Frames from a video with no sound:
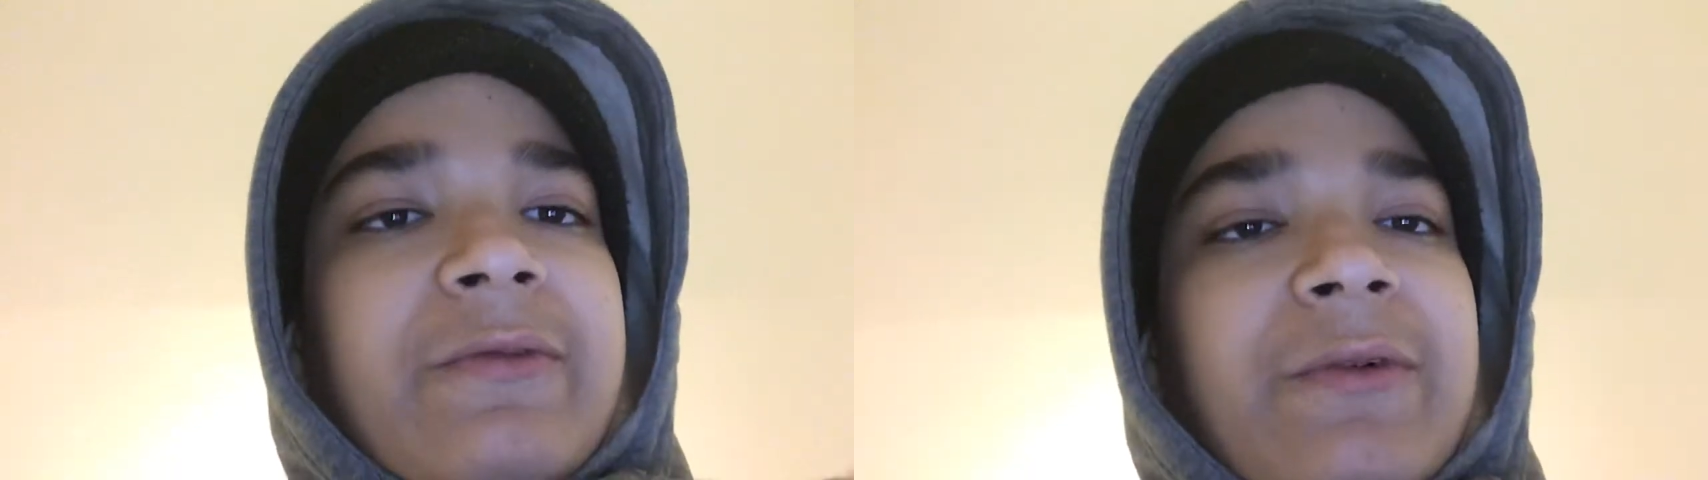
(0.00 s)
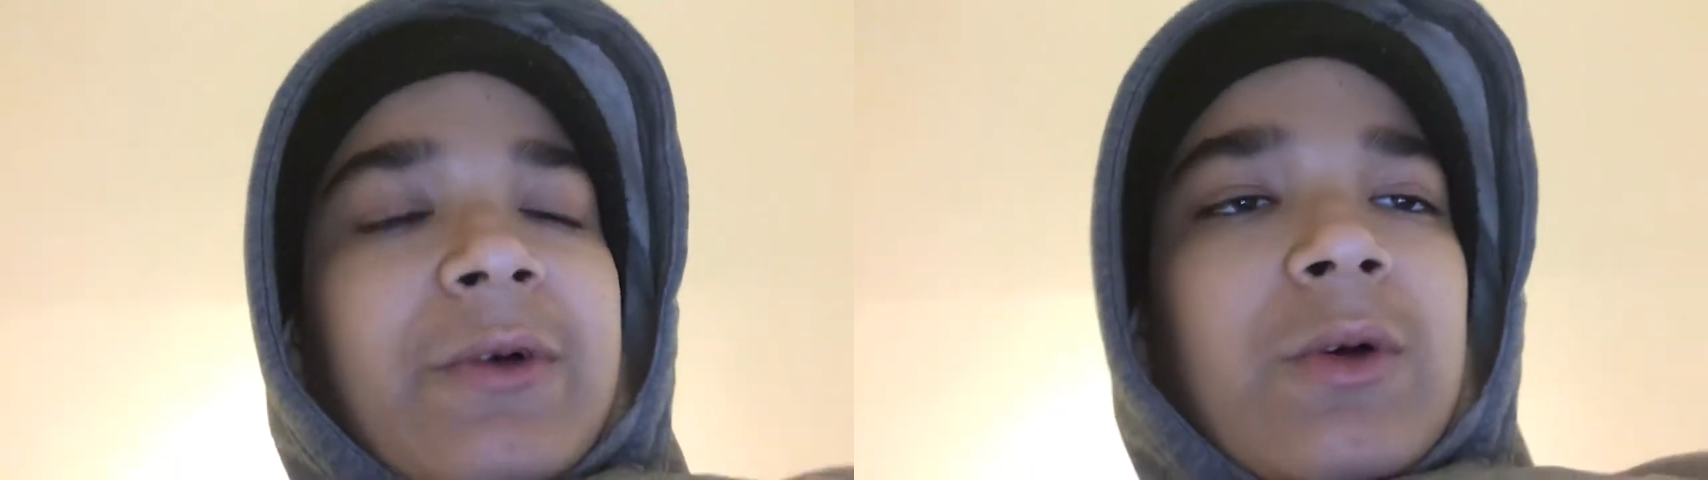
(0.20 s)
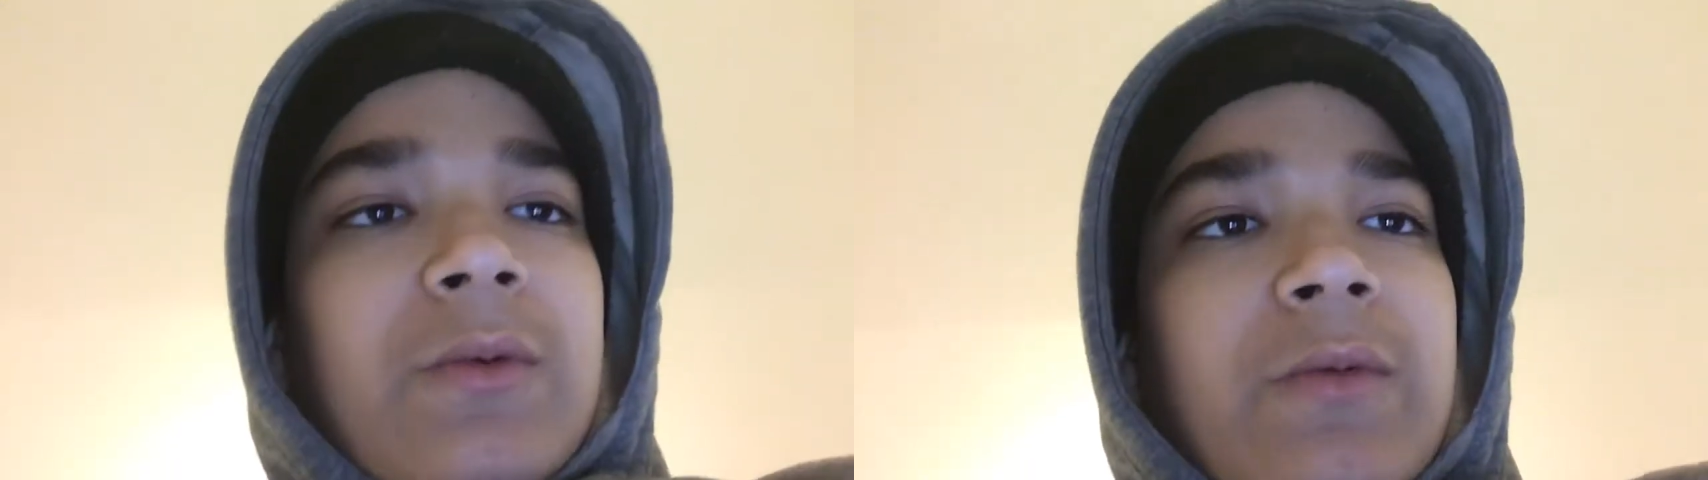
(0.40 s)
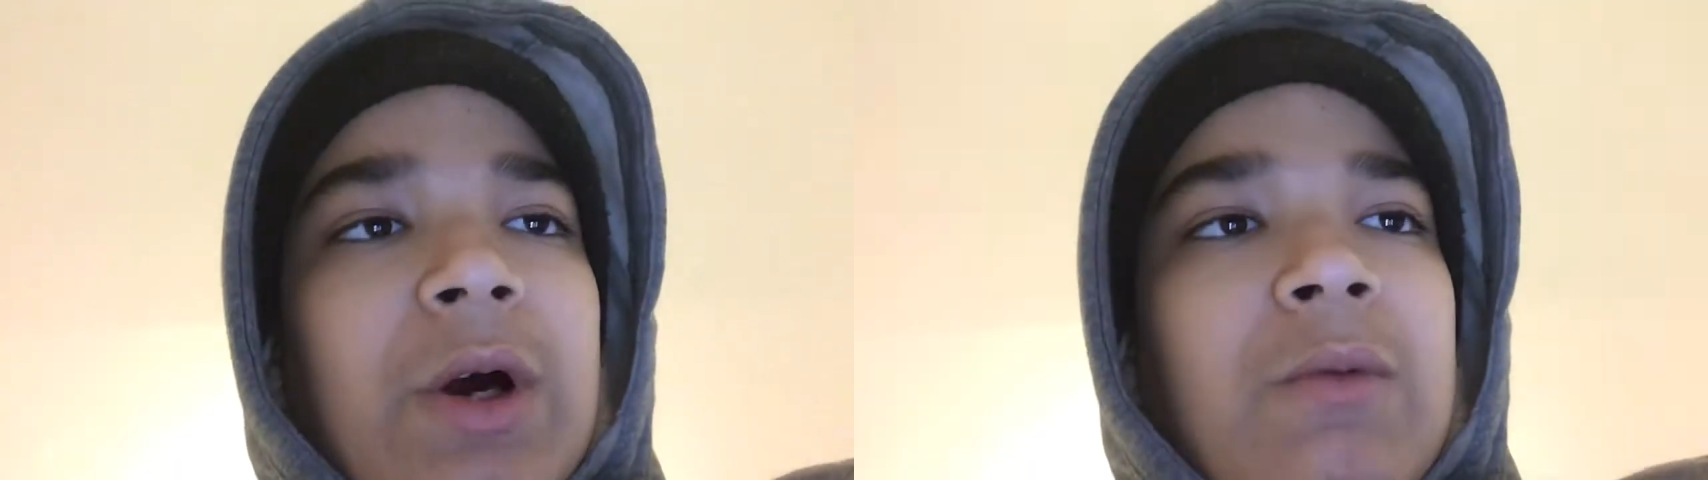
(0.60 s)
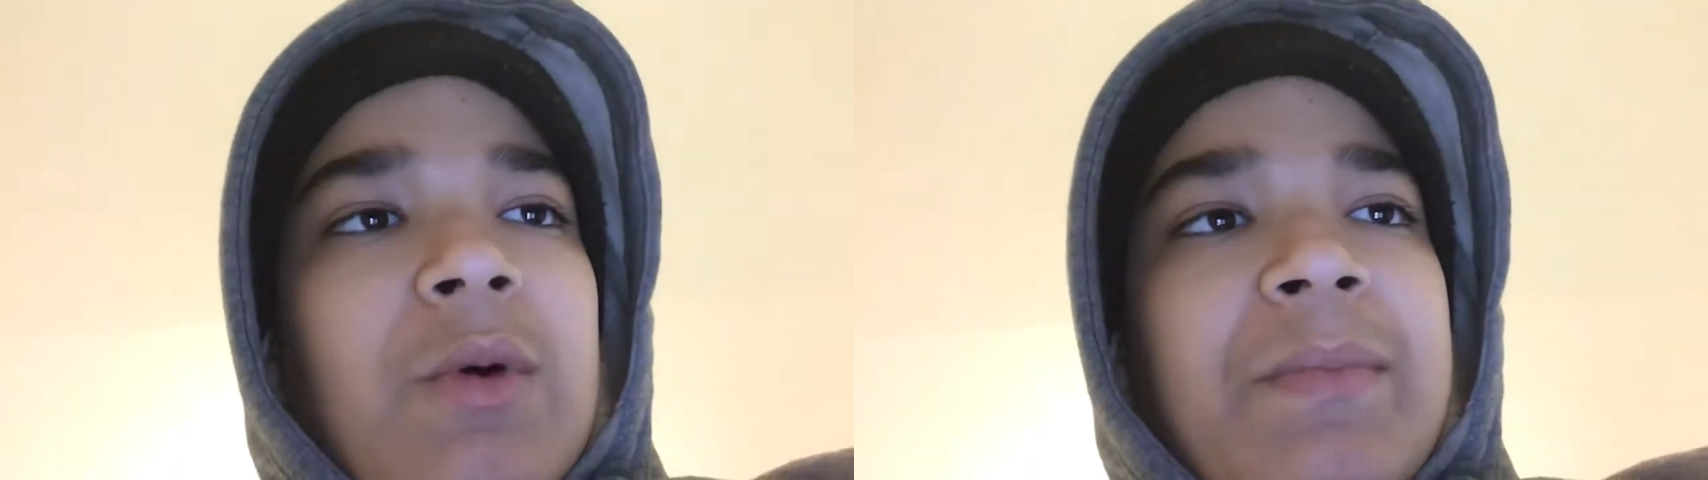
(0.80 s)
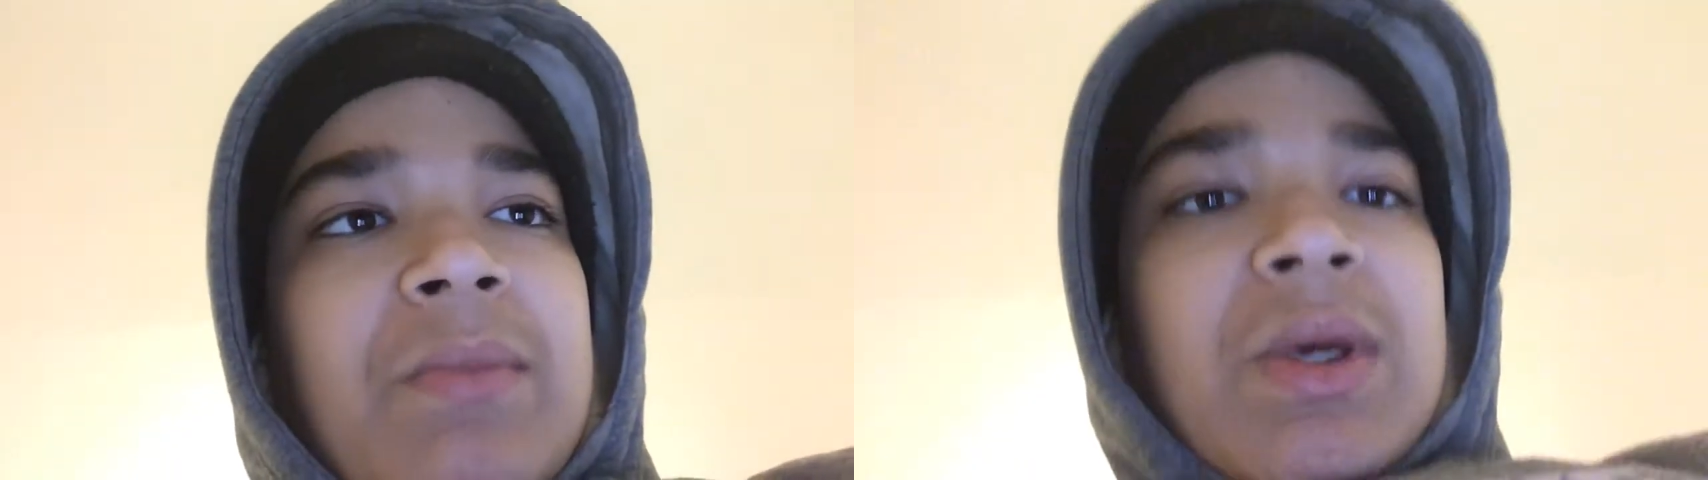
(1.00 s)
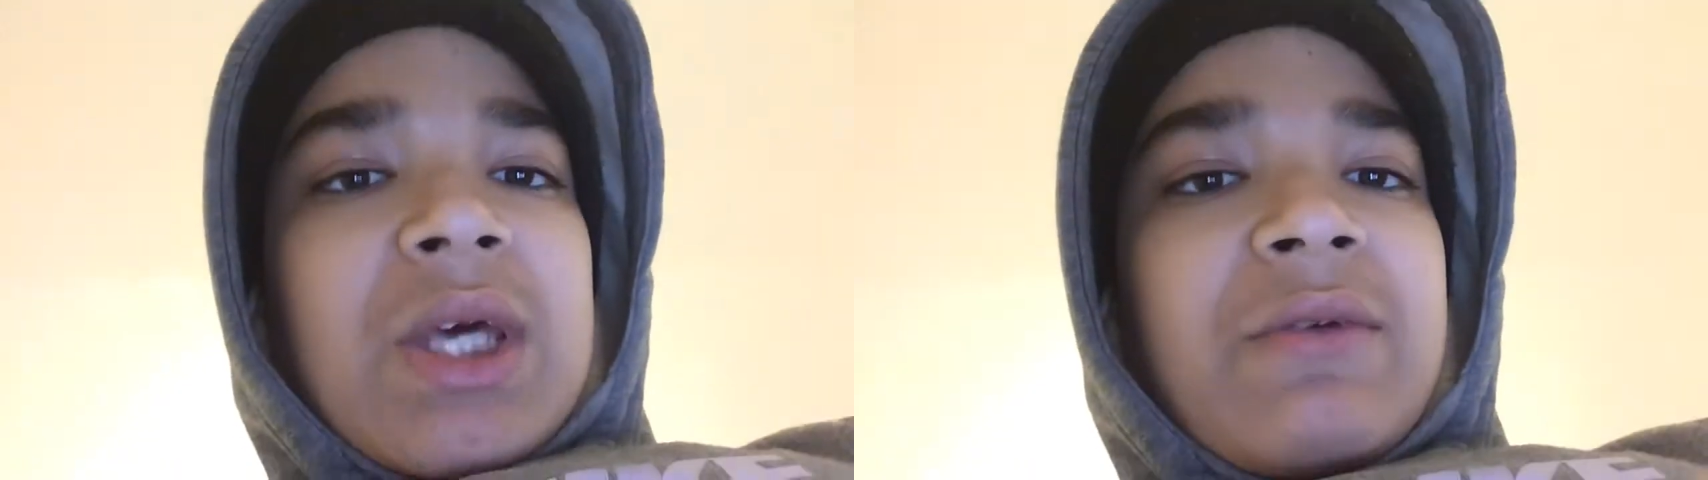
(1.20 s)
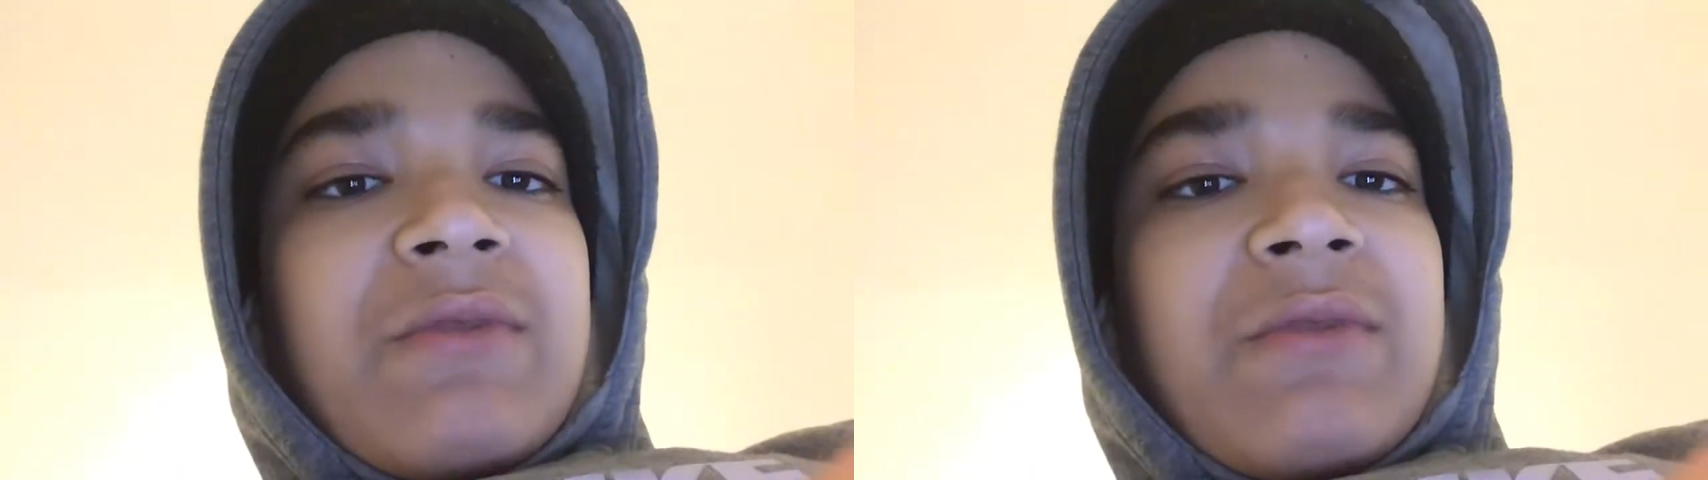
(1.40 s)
for, I won't be making